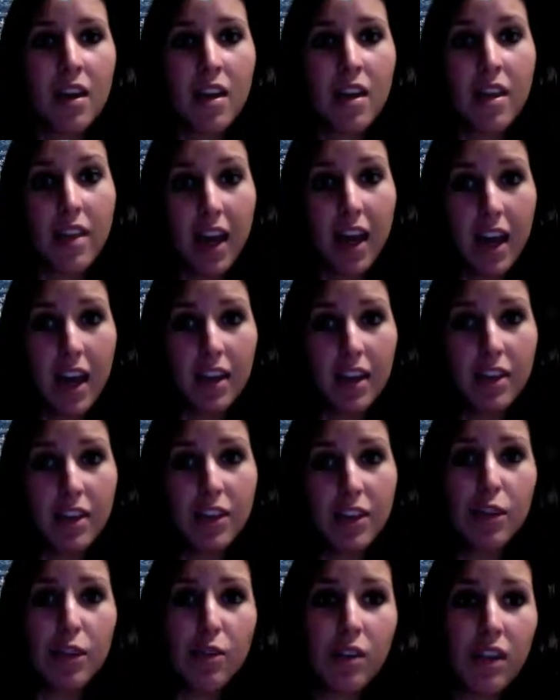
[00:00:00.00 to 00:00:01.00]
Then, the
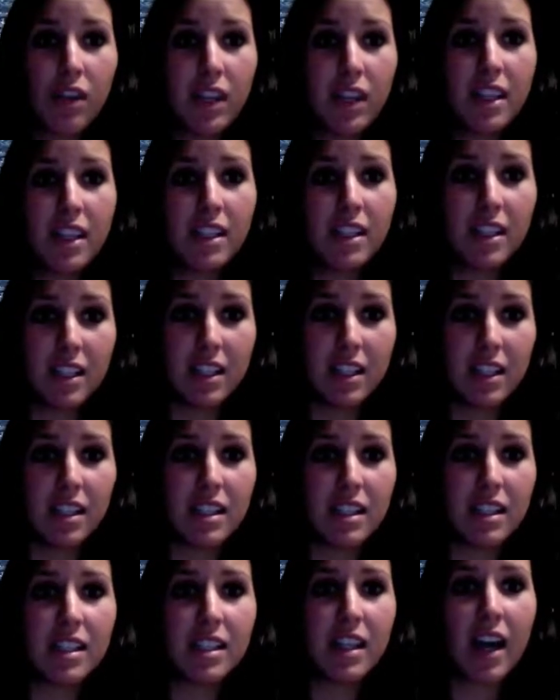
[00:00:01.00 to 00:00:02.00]
Euclidean distance
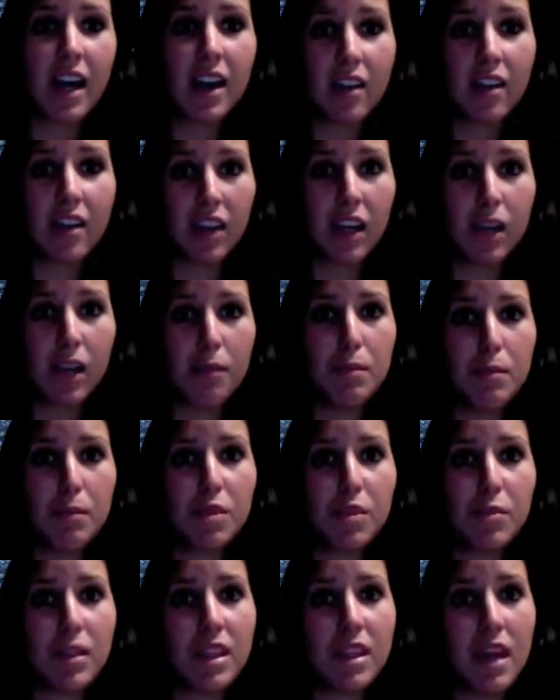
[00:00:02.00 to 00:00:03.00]
is calculated
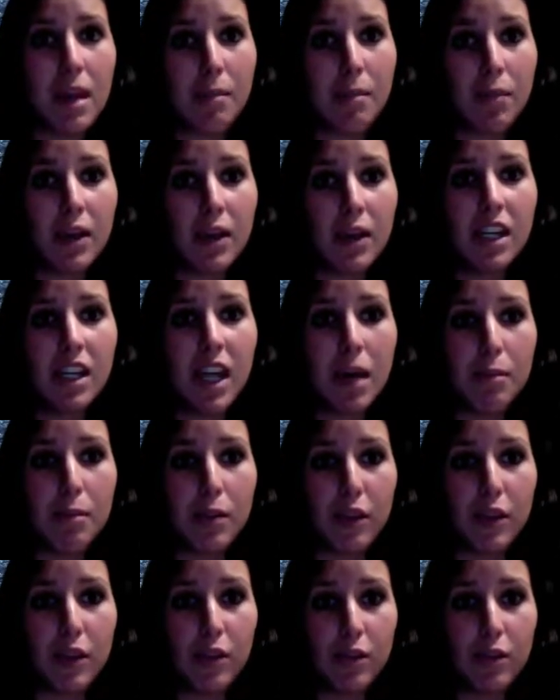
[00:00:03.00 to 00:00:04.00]
between the input and
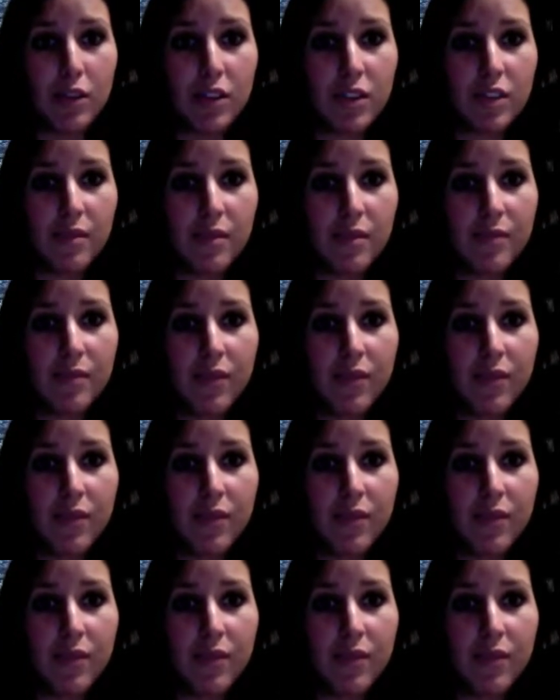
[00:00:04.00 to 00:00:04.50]
output nodes.